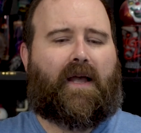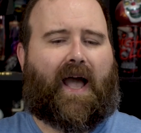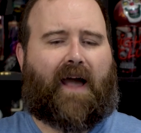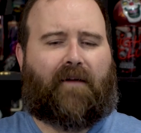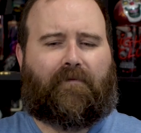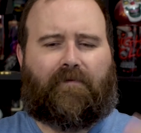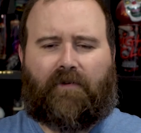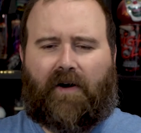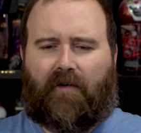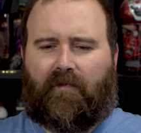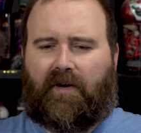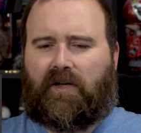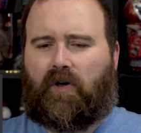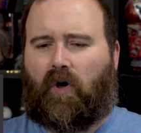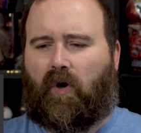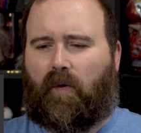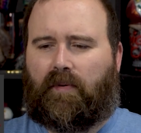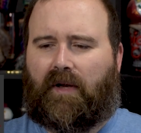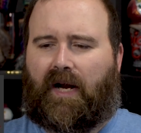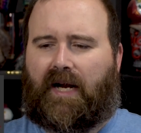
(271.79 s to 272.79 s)
And for every
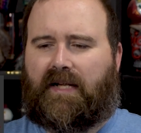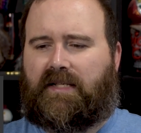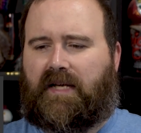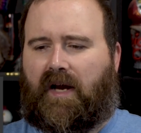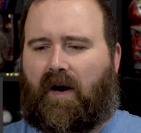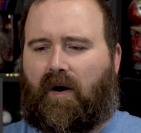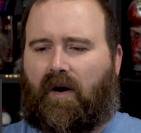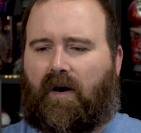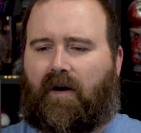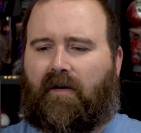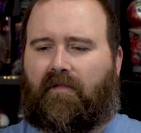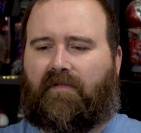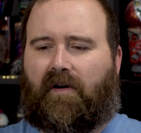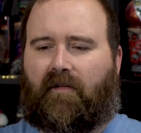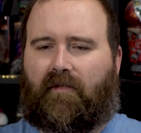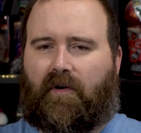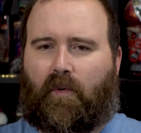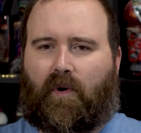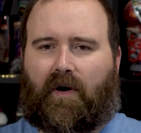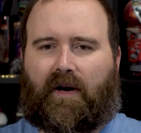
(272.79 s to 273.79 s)
Cold Blind Terror, for
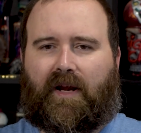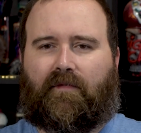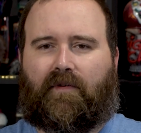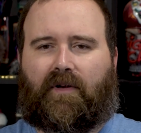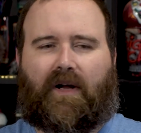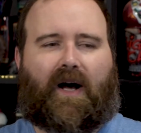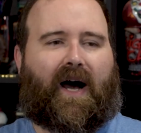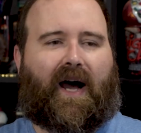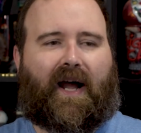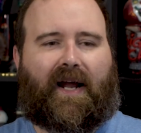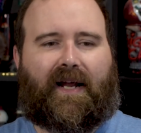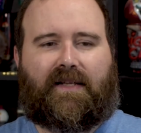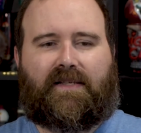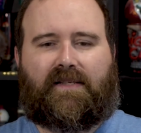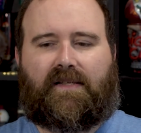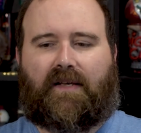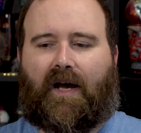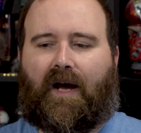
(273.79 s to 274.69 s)
every Where Evil Hides,